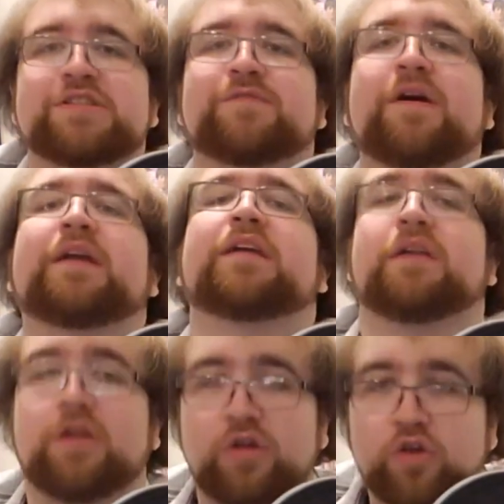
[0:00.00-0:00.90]
Just
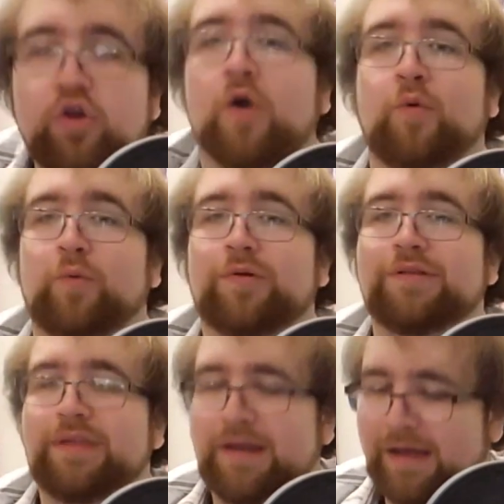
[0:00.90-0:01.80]
fucking go,
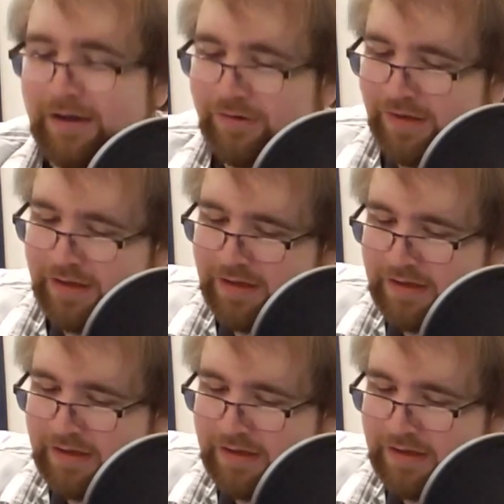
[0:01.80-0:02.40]
you know?